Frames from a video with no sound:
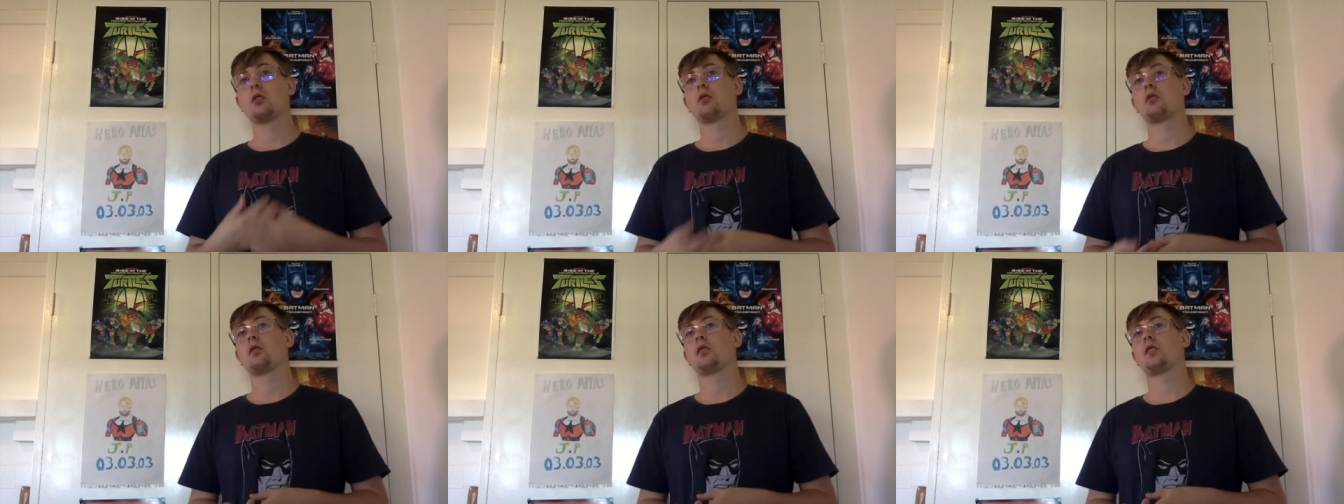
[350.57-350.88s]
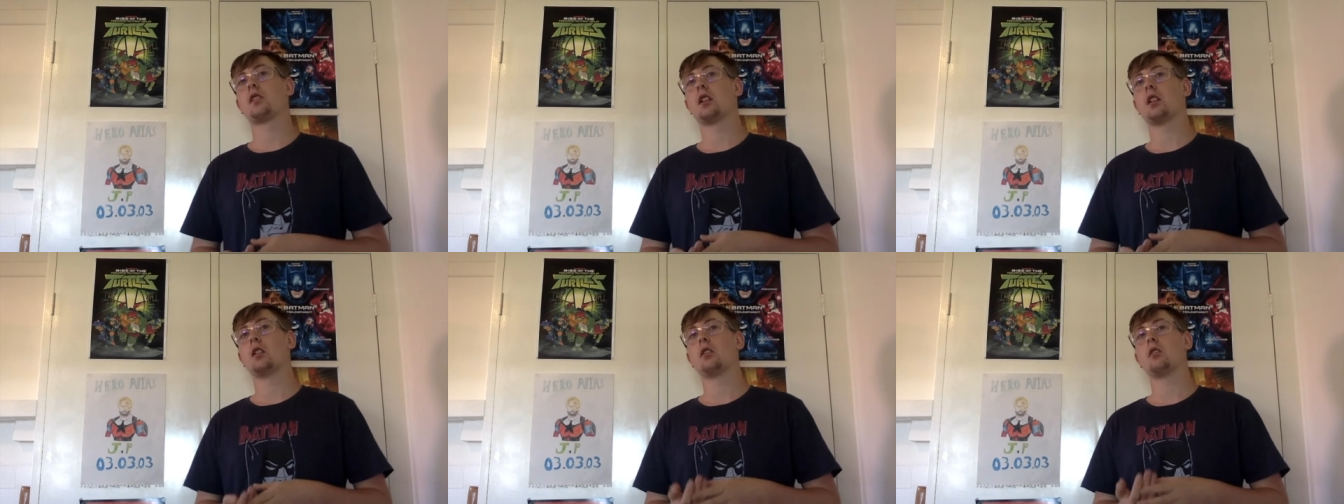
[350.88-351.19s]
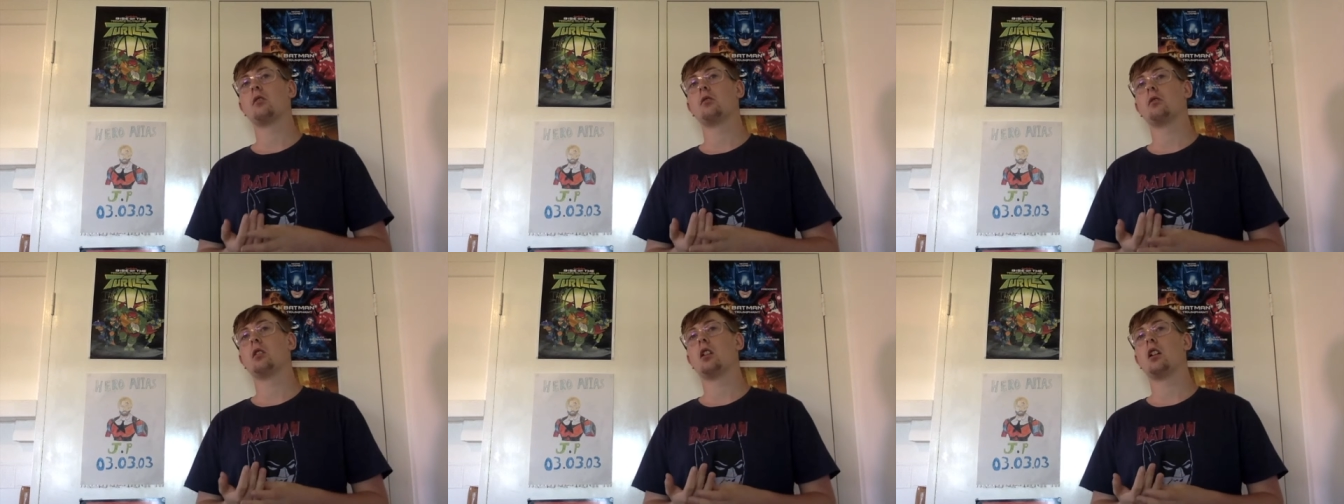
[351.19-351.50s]

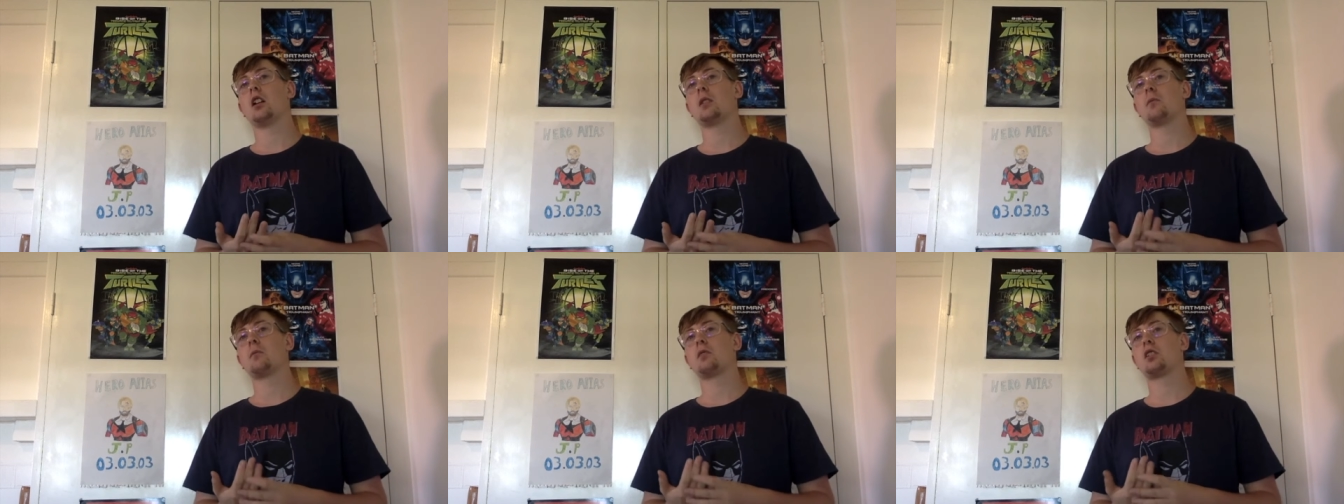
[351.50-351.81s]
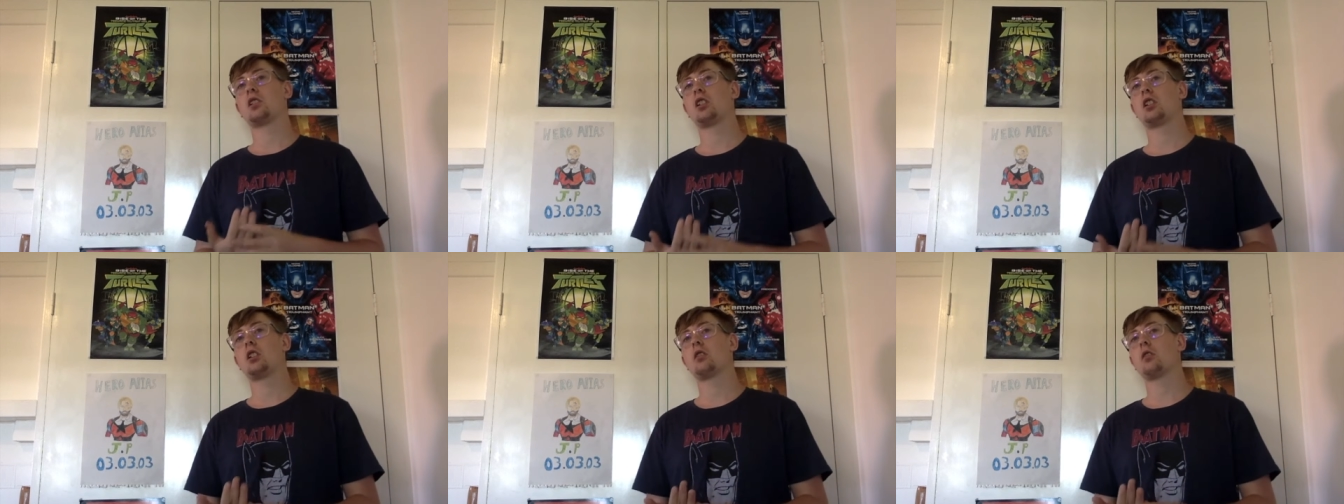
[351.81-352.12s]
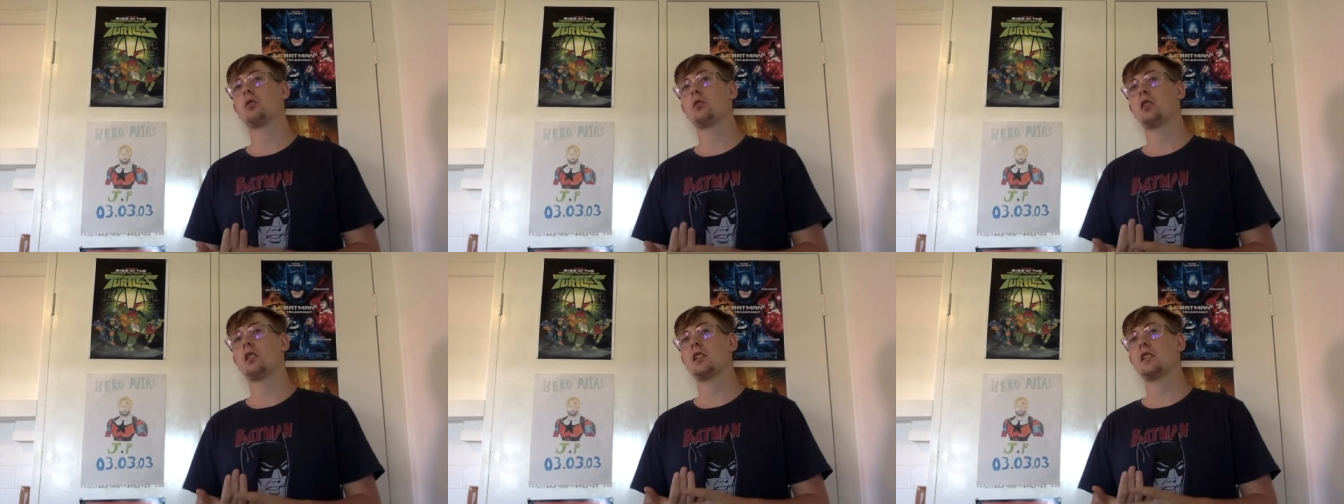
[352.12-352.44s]
So I'm
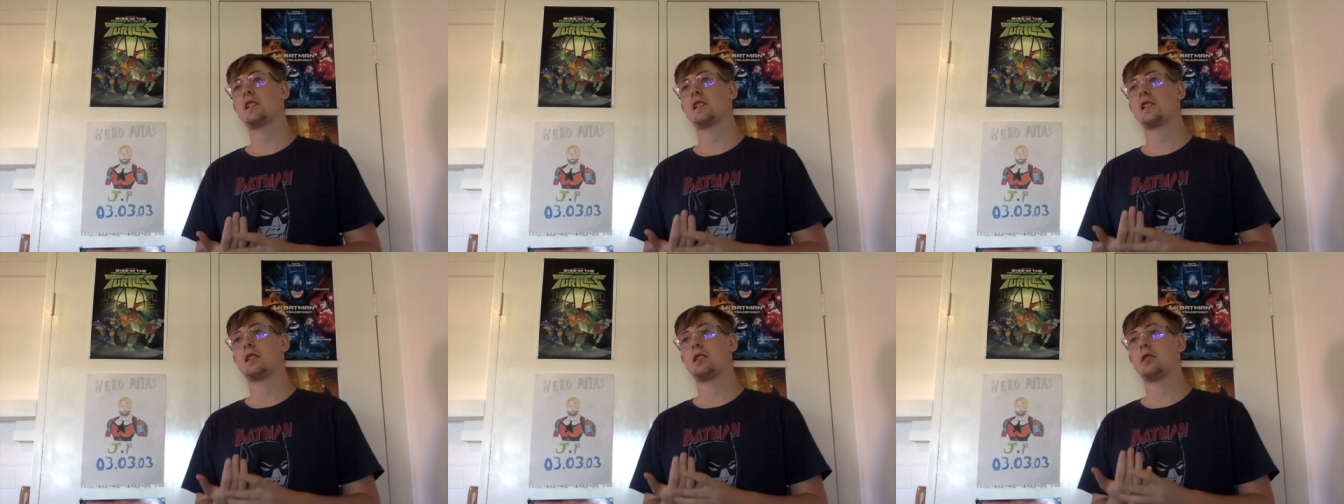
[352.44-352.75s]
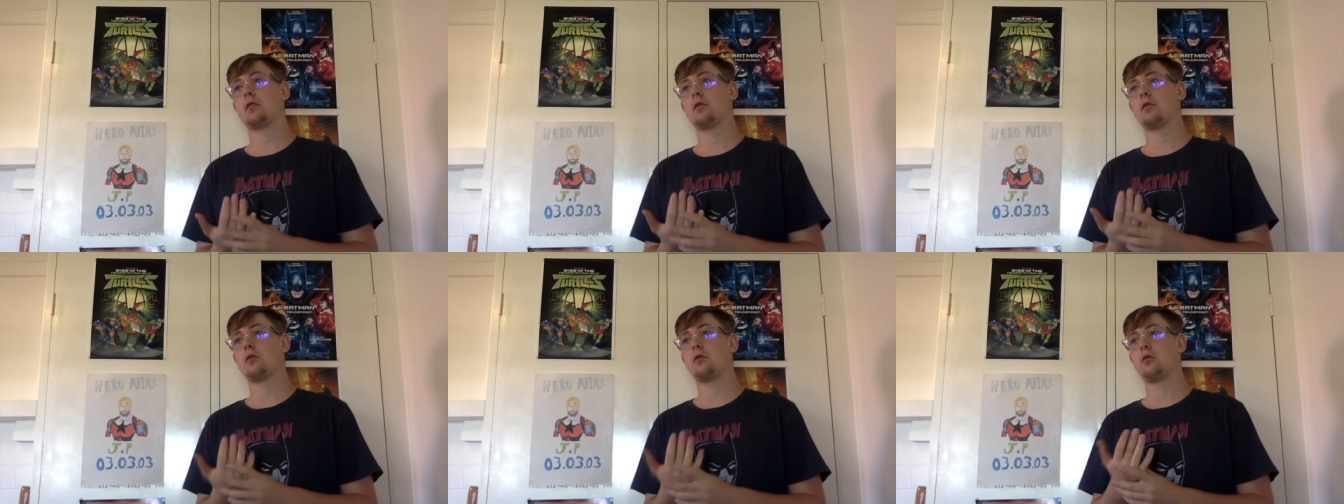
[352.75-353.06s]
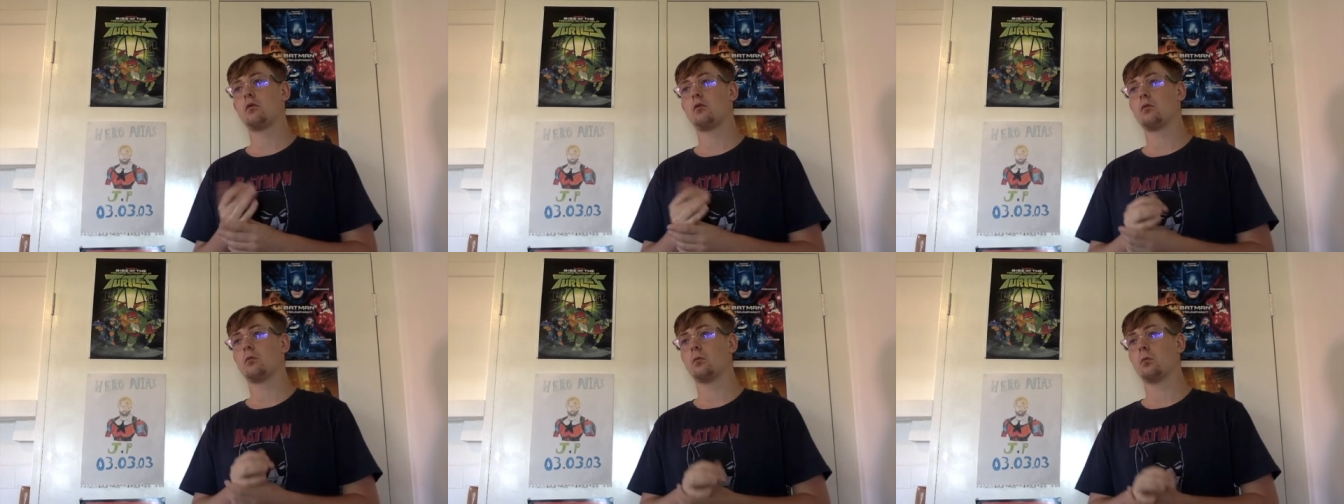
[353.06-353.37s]
curious to